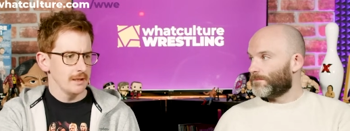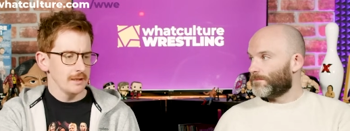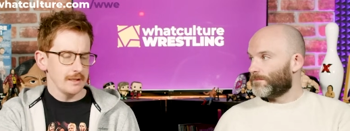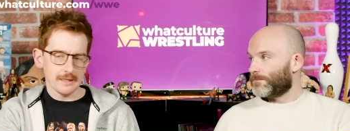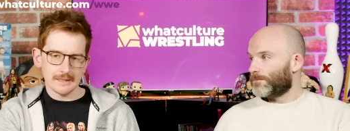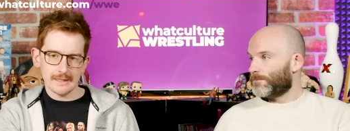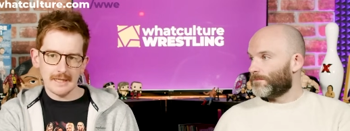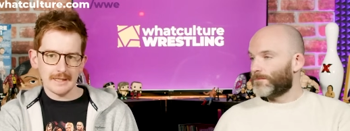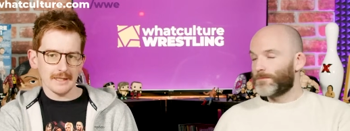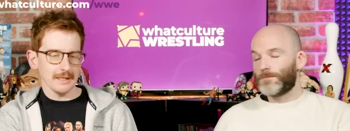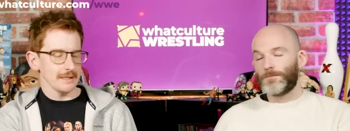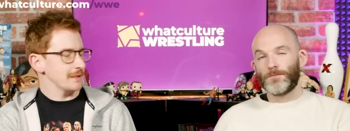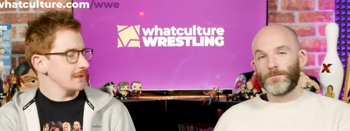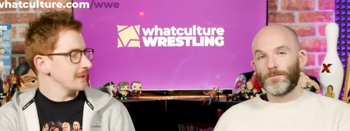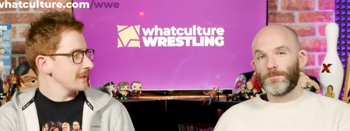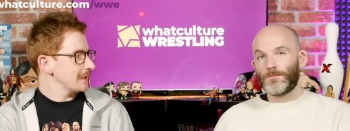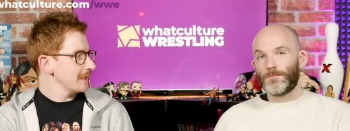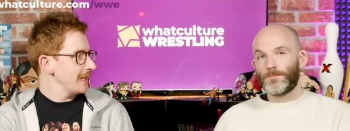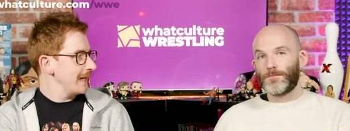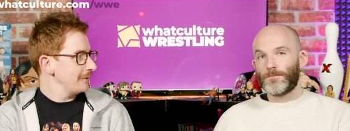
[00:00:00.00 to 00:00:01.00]
Speaker 1: because that guy
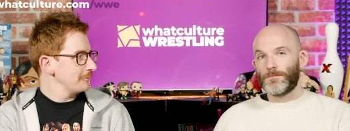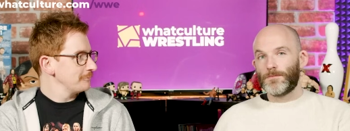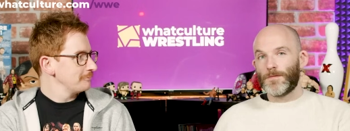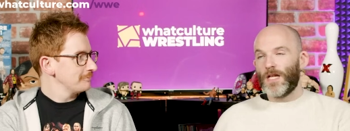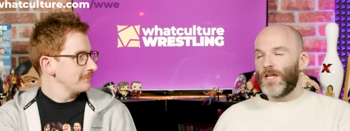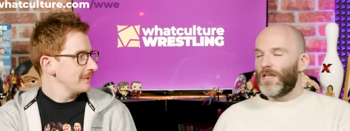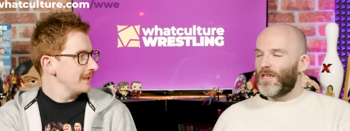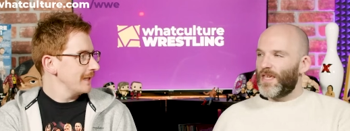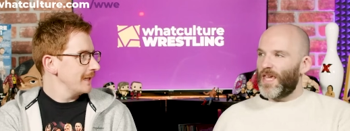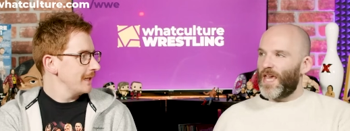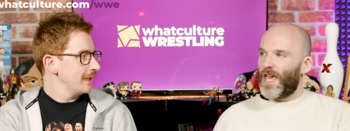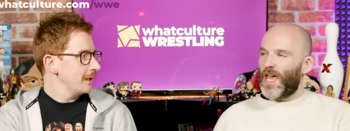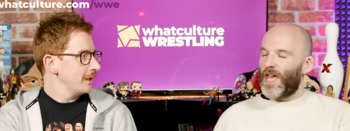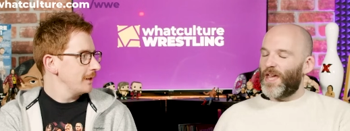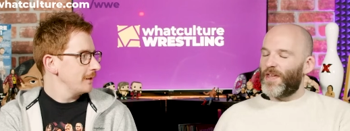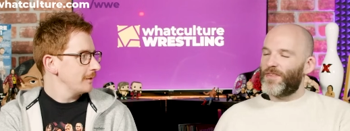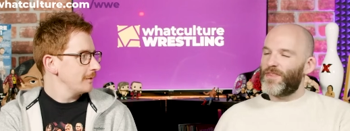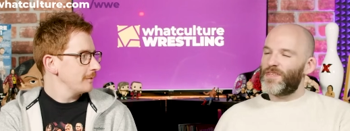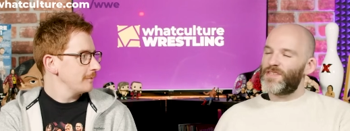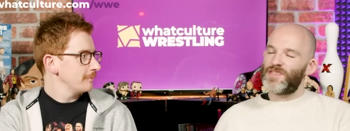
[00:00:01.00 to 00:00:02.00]
sucks now.
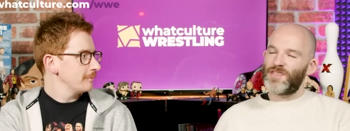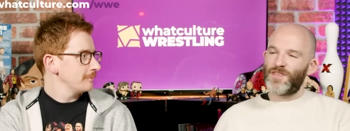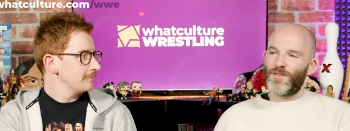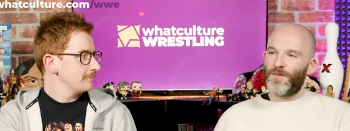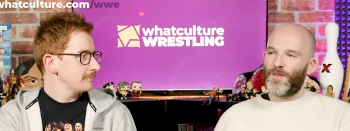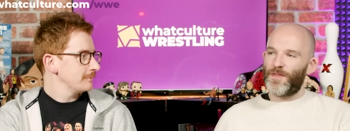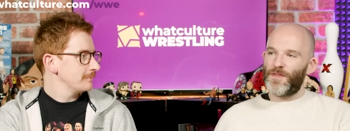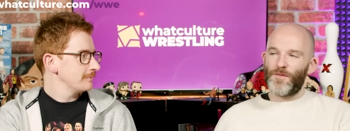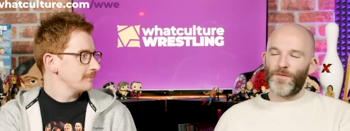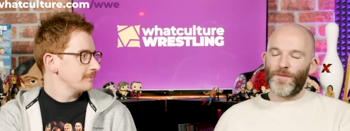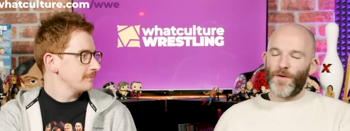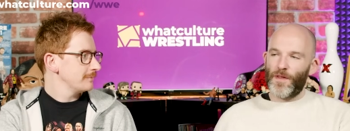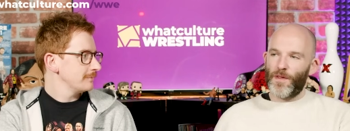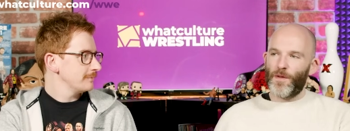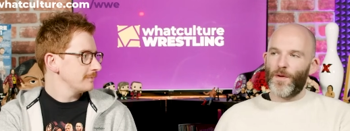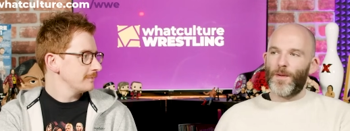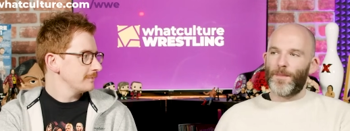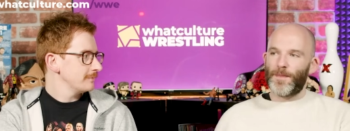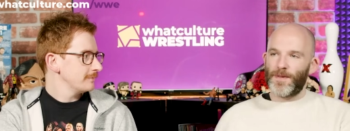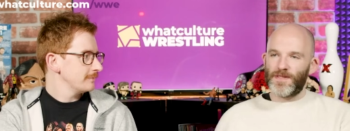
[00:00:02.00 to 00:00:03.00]
Yeah,
Speaker 2: this is the, the follow
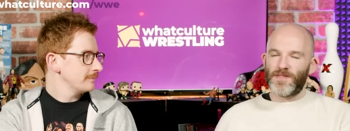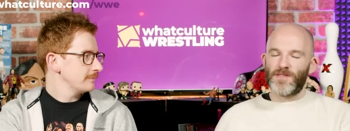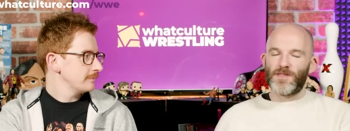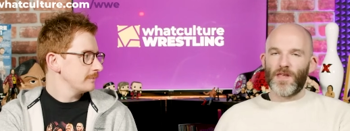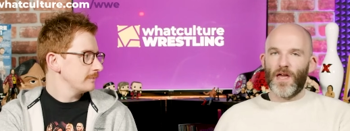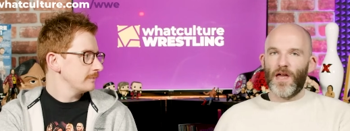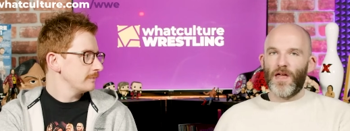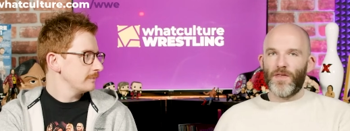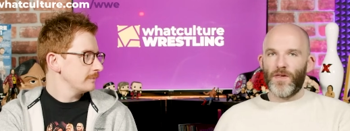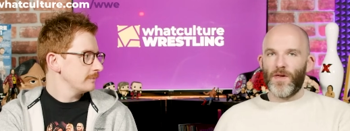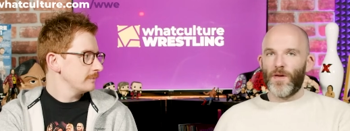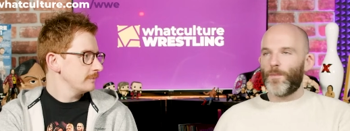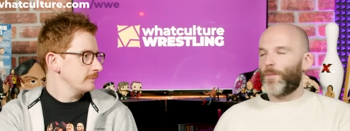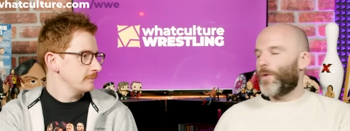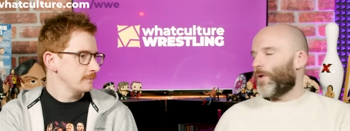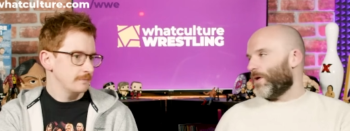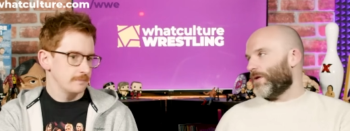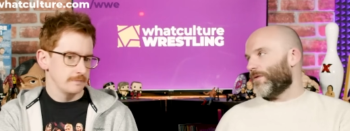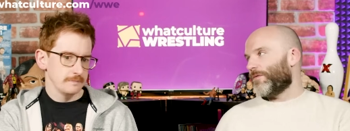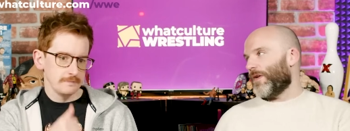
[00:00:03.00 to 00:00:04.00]
up is uh, the
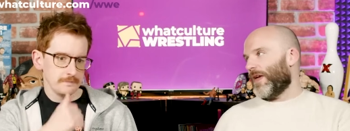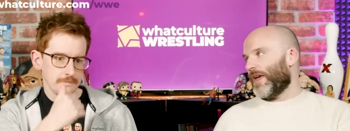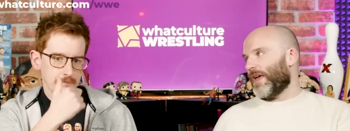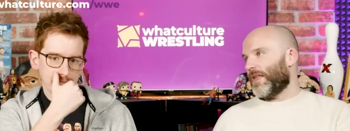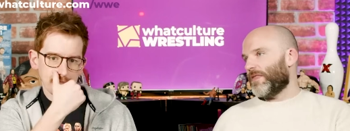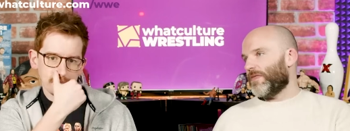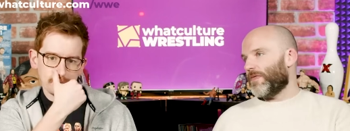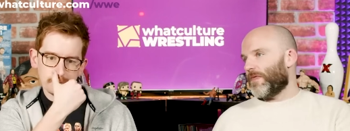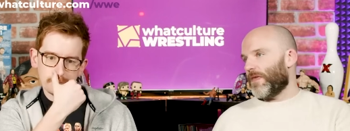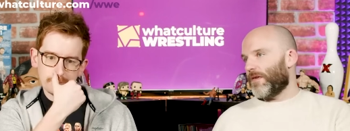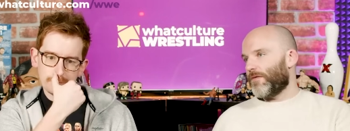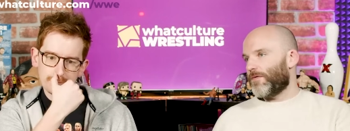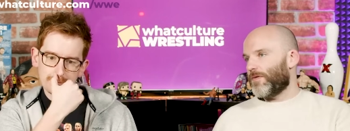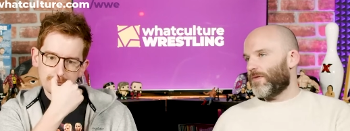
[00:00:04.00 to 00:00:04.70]
important thing, and they've